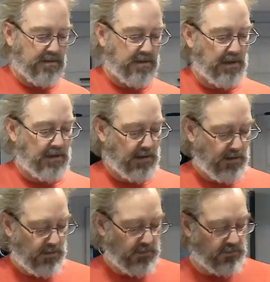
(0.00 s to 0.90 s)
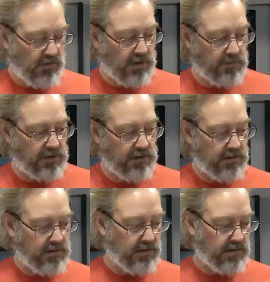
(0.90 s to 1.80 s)
Okay, so I'm gonna
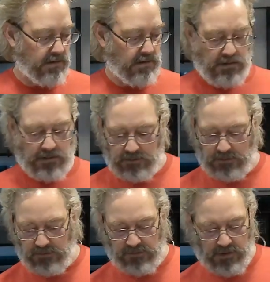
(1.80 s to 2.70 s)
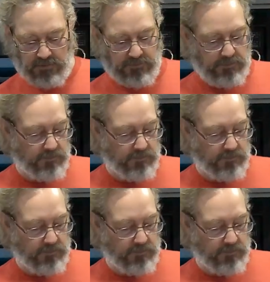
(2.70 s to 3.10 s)
turn this off.